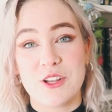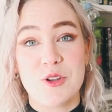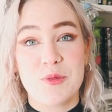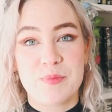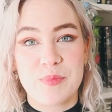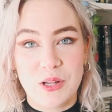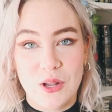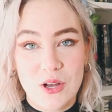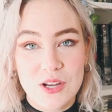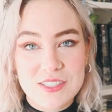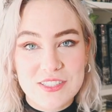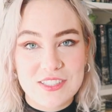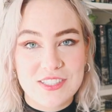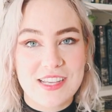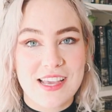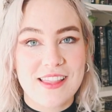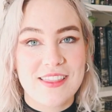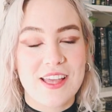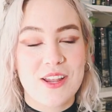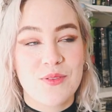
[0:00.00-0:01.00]
good
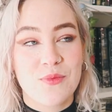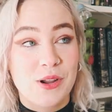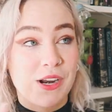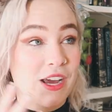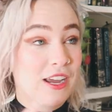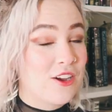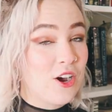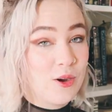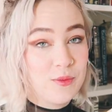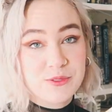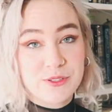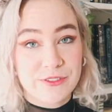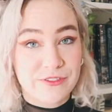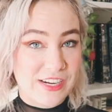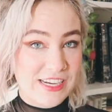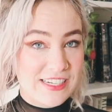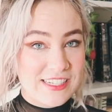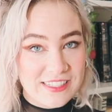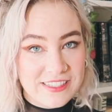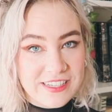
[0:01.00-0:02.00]
plots, and then when I come to
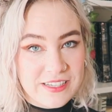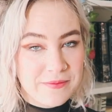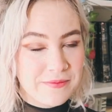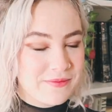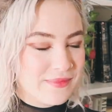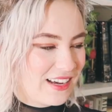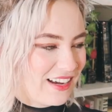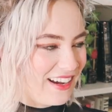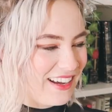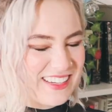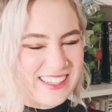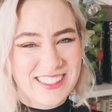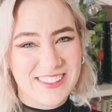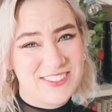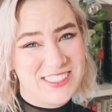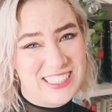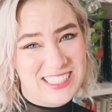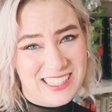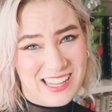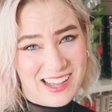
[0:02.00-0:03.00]
reading them, I kind
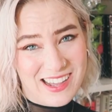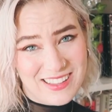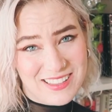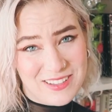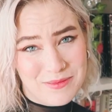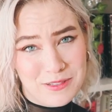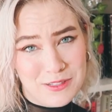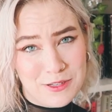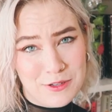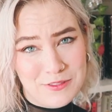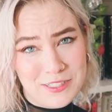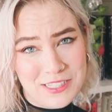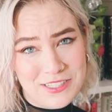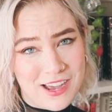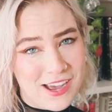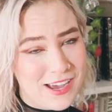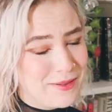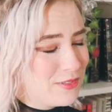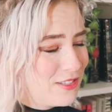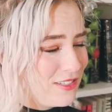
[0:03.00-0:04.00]
of dislike them a lot of the
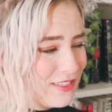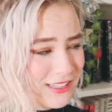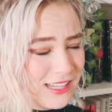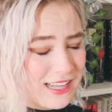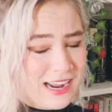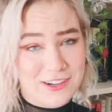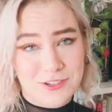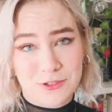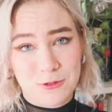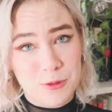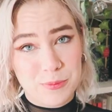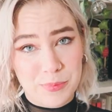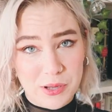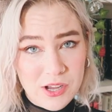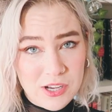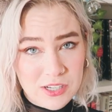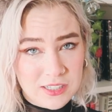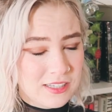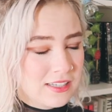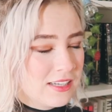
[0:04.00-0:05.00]
times, the actual
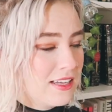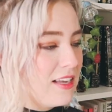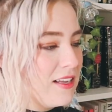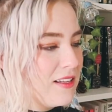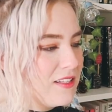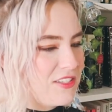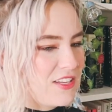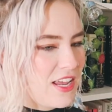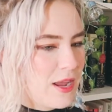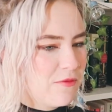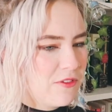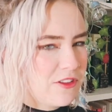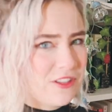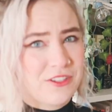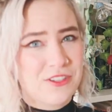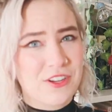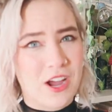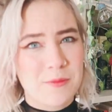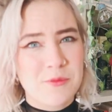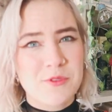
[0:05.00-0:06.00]
book. Same with
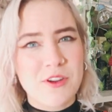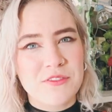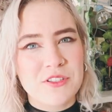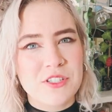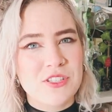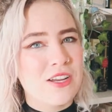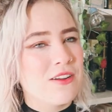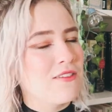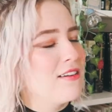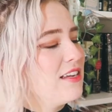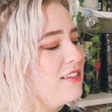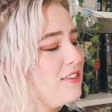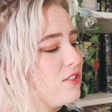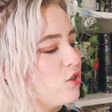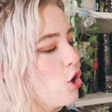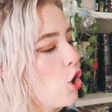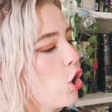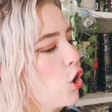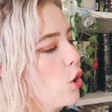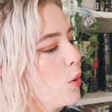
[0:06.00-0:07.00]
her time travel series,
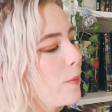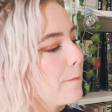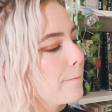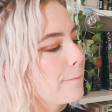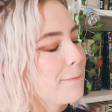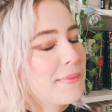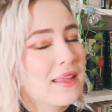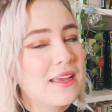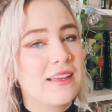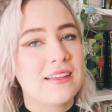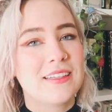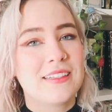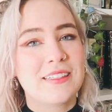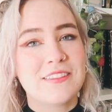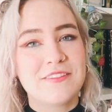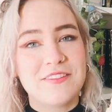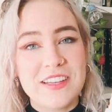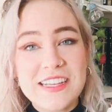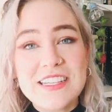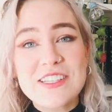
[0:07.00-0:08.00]
so
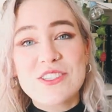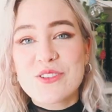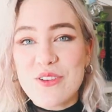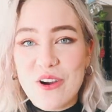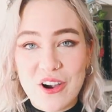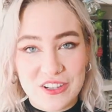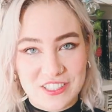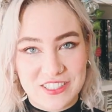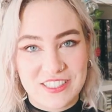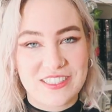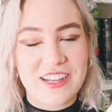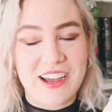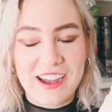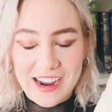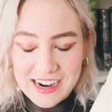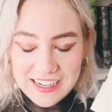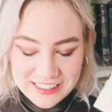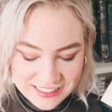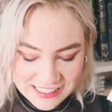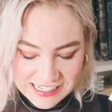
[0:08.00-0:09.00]
Fingers crossed,
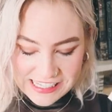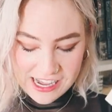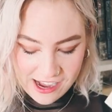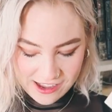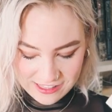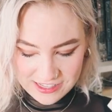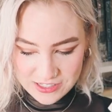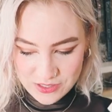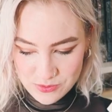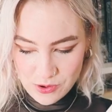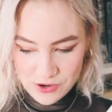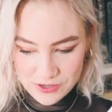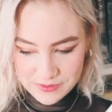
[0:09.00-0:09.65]
I actually like this